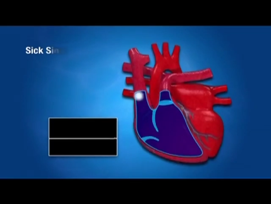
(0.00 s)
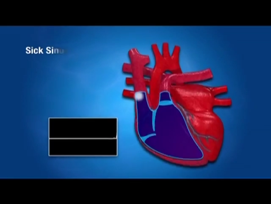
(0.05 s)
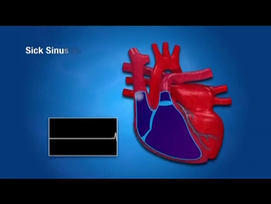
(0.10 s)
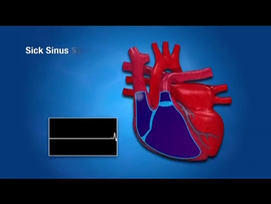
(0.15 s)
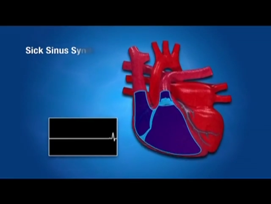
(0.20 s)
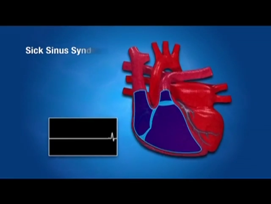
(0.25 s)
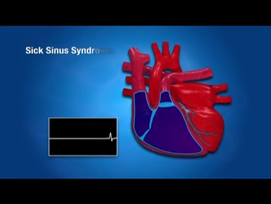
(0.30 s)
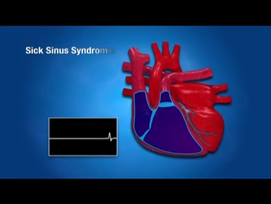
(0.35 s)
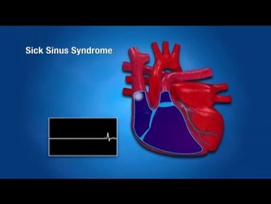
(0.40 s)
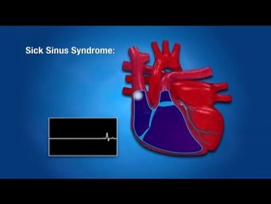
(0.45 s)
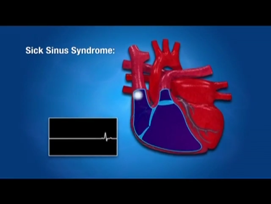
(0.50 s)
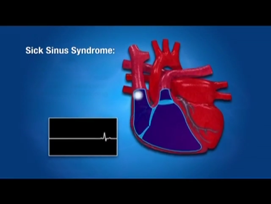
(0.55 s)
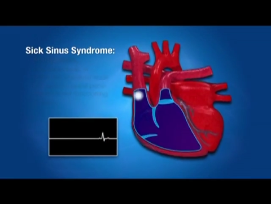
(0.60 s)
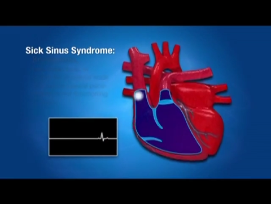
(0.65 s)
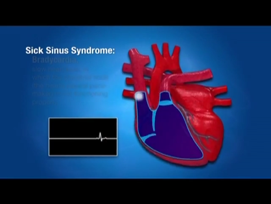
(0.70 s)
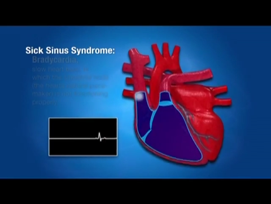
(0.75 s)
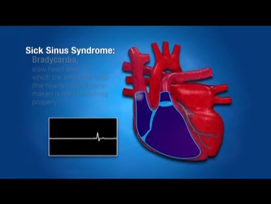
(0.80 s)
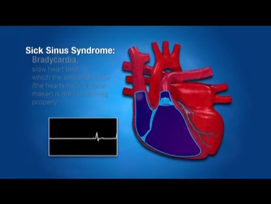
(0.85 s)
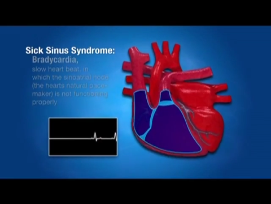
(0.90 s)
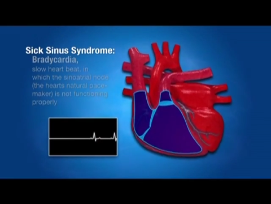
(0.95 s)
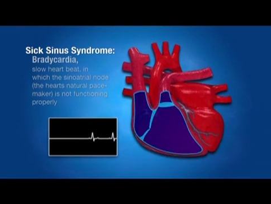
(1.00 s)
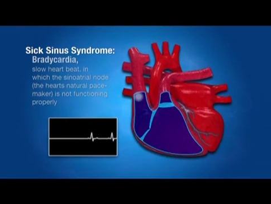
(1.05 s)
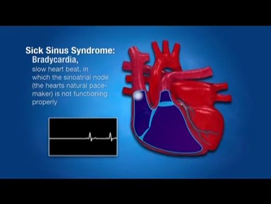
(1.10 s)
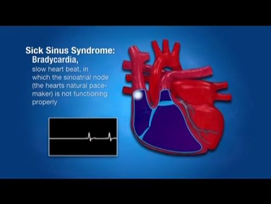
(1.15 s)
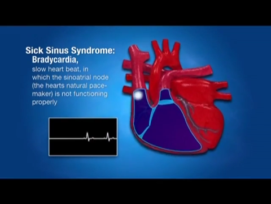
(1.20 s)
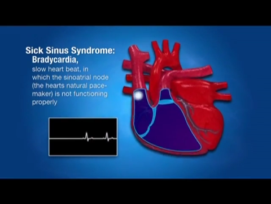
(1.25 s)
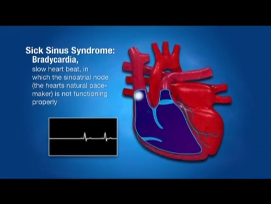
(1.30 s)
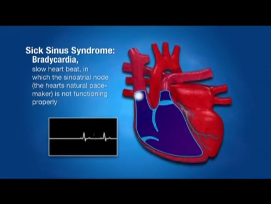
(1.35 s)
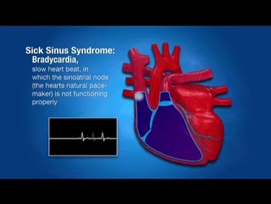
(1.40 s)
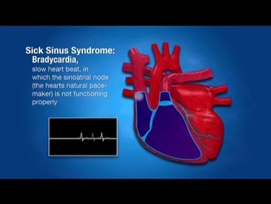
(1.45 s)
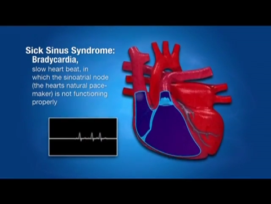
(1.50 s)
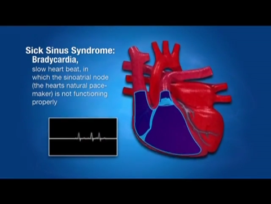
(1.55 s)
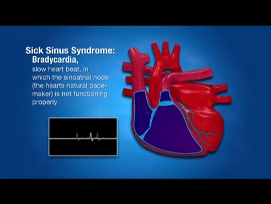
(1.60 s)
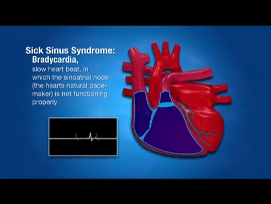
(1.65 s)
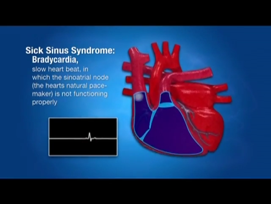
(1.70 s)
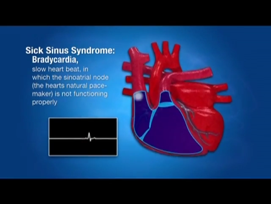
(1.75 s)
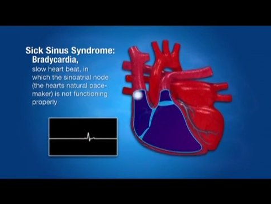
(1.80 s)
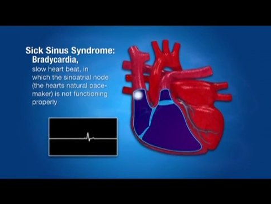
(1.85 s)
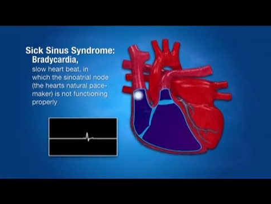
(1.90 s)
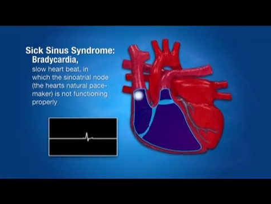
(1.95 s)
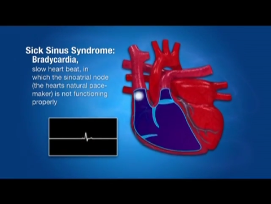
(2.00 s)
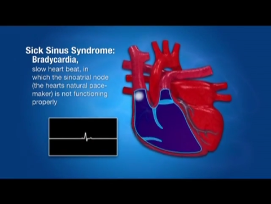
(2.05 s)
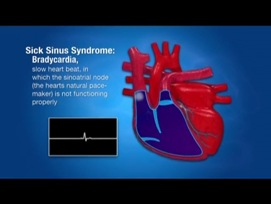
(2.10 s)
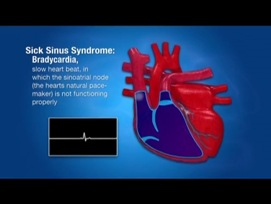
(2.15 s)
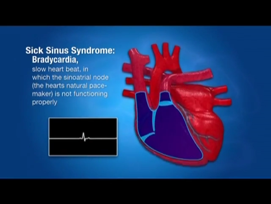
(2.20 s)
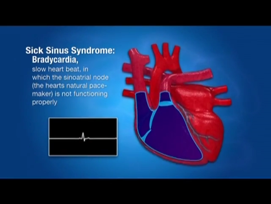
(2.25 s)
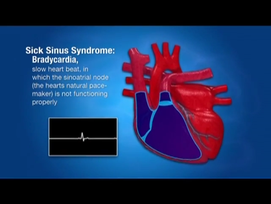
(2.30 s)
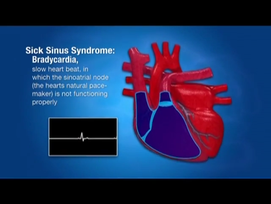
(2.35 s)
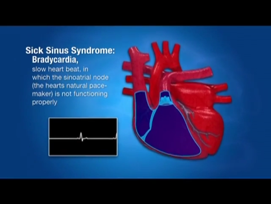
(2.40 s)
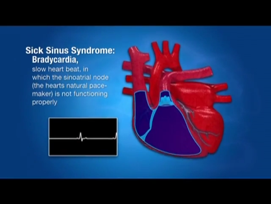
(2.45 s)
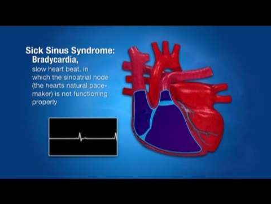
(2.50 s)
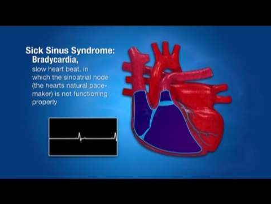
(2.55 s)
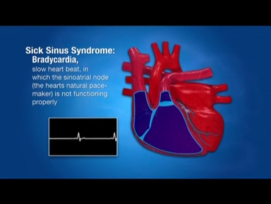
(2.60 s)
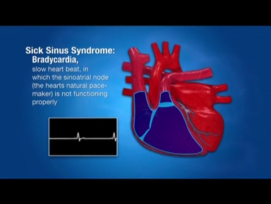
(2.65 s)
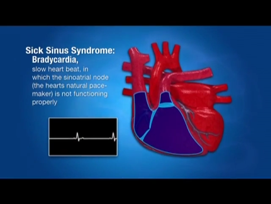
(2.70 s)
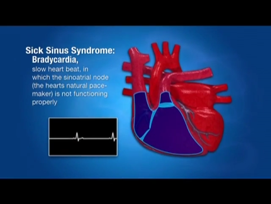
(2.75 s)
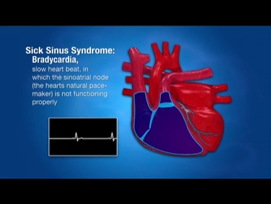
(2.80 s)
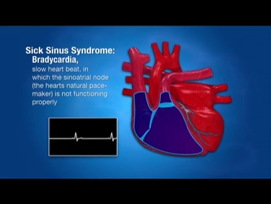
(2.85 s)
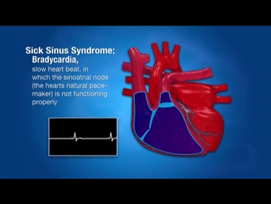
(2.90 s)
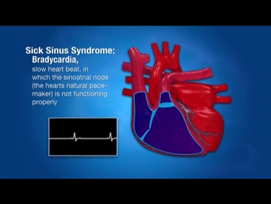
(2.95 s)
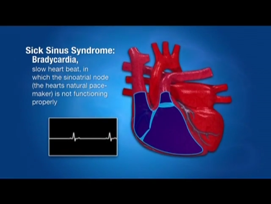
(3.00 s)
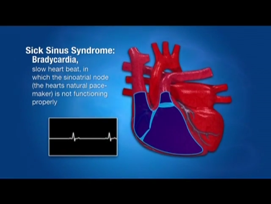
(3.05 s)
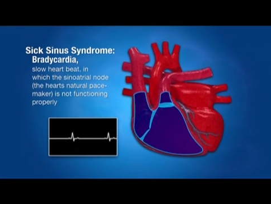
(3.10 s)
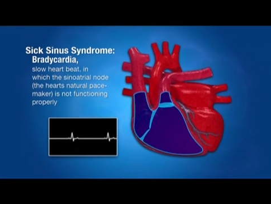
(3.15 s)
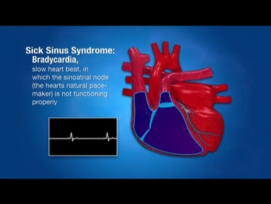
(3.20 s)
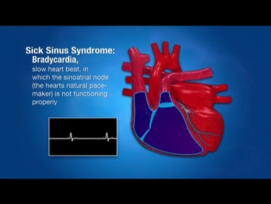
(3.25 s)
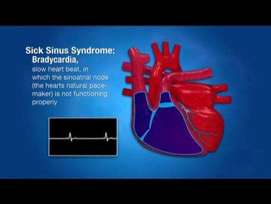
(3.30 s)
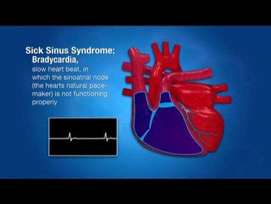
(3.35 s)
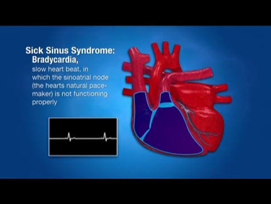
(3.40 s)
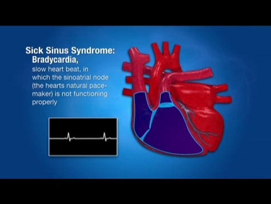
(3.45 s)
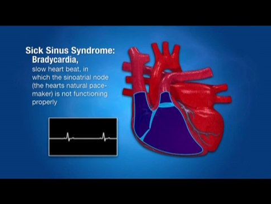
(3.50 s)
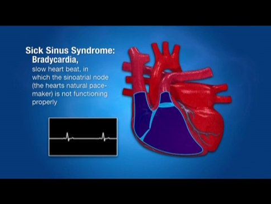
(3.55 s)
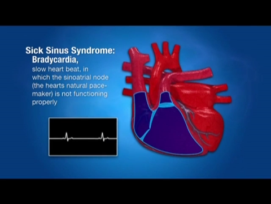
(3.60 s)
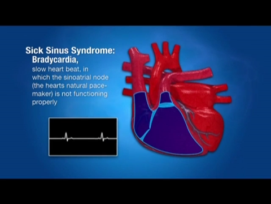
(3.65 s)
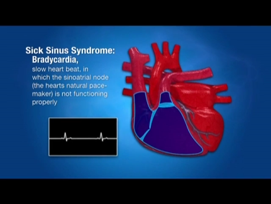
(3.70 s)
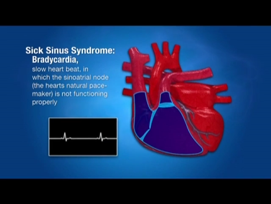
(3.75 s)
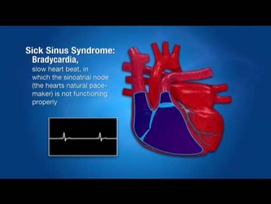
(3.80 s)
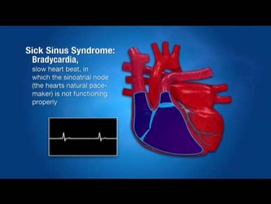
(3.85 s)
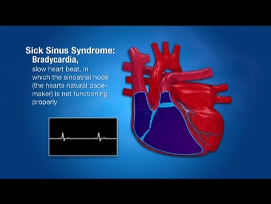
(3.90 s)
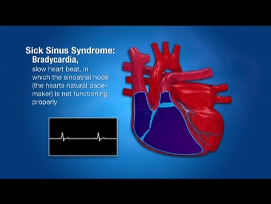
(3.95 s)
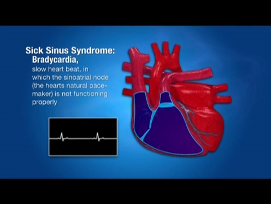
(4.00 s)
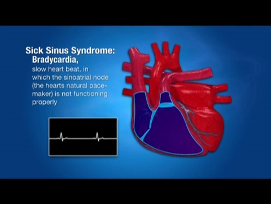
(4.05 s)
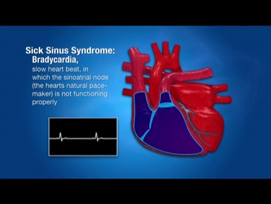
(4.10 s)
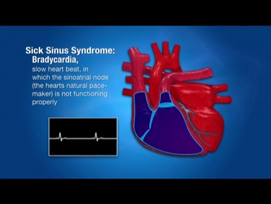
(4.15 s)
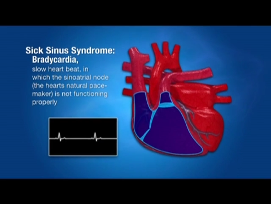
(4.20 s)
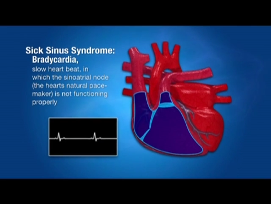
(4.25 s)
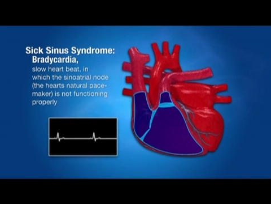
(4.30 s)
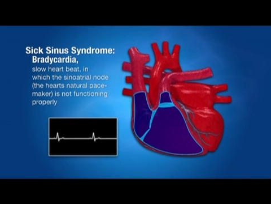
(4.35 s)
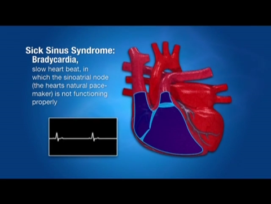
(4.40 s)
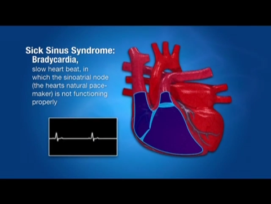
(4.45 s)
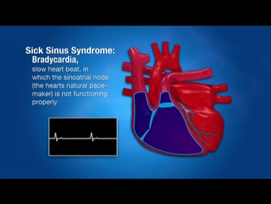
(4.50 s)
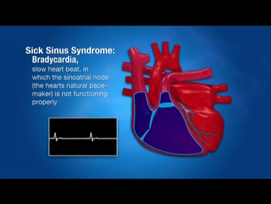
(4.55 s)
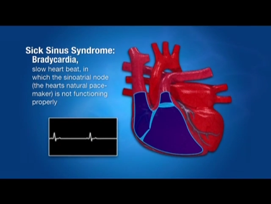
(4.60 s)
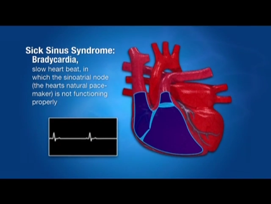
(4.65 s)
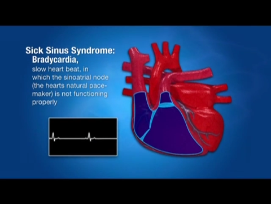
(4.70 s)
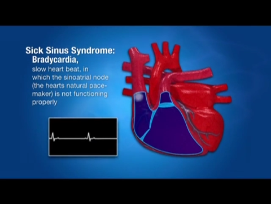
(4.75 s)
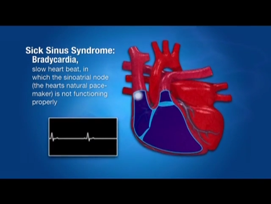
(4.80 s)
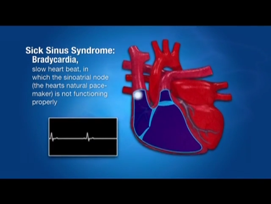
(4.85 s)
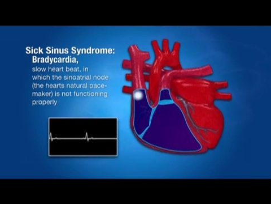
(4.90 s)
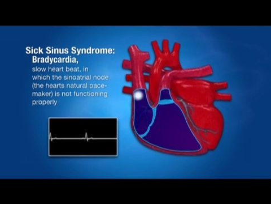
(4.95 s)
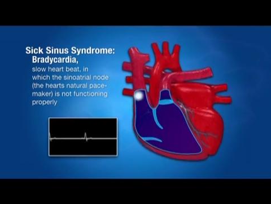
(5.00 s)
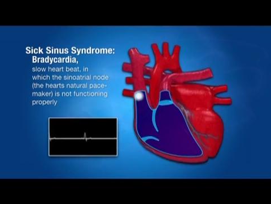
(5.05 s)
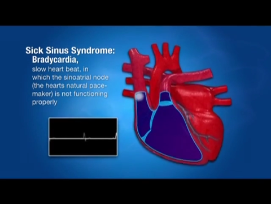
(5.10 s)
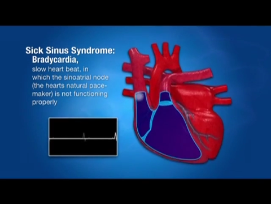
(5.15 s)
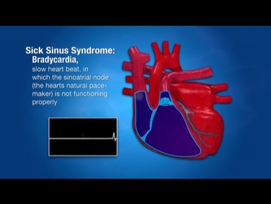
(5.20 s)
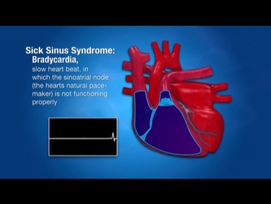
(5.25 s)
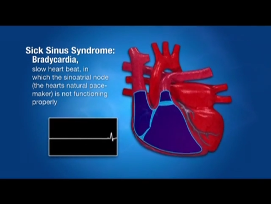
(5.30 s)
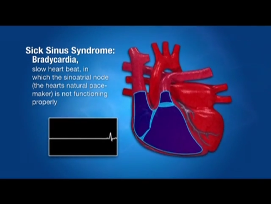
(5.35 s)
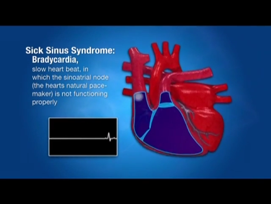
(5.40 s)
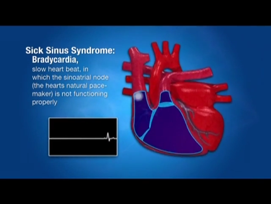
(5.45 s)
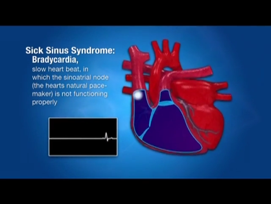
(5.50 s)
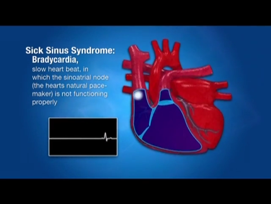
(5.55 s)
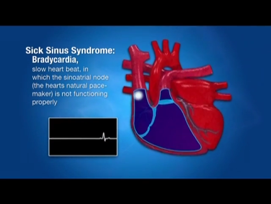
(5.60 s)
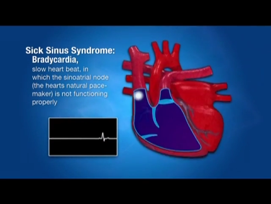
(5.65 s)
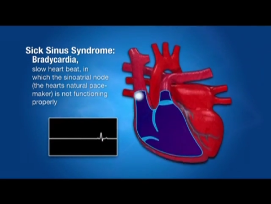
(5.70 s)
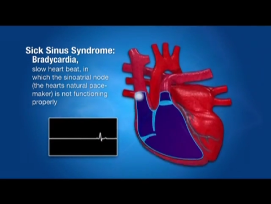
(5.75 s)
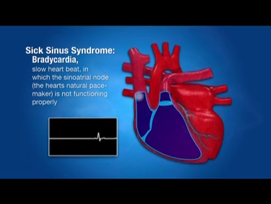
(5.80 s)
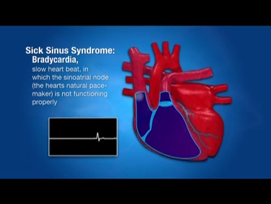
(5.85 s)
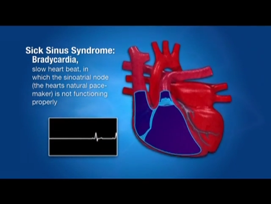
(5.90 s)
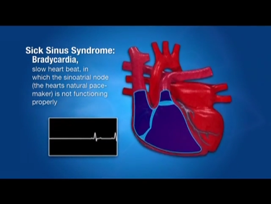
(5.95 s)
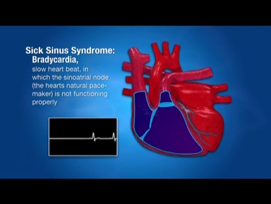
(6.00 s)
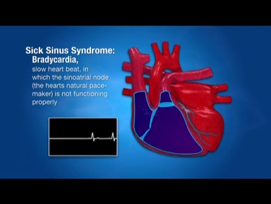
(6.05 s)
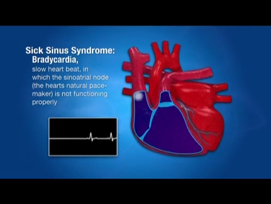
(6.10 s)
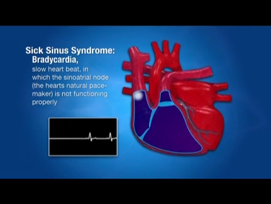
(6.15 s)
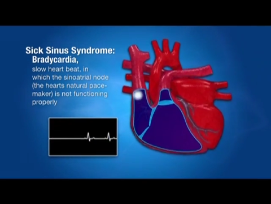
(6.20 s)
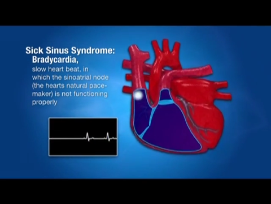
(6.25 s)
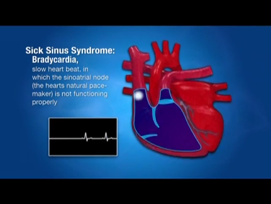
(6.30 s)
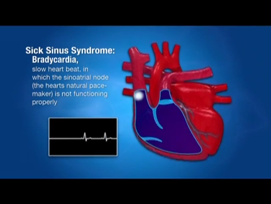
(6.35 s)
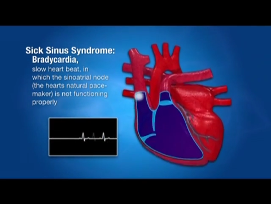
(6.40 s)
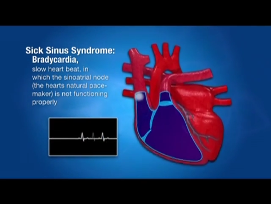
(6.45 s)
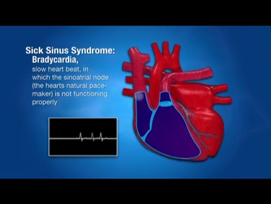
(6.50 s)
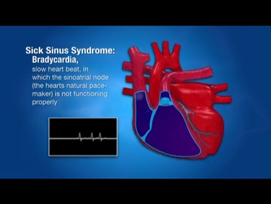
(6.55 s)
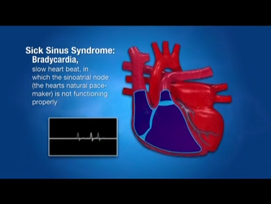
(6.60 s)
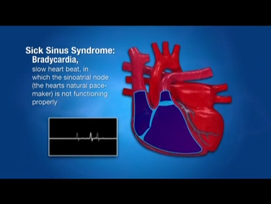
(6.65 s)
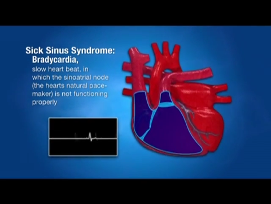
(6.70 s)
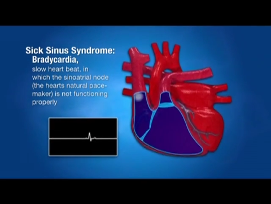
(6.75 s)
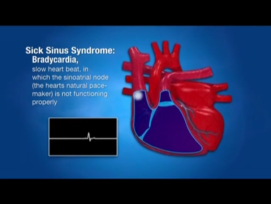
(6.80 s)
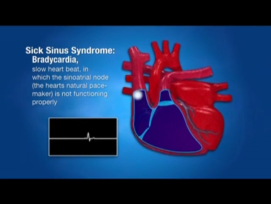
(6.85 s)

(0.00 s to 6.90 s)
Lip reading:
Nobody's mouth can be seen.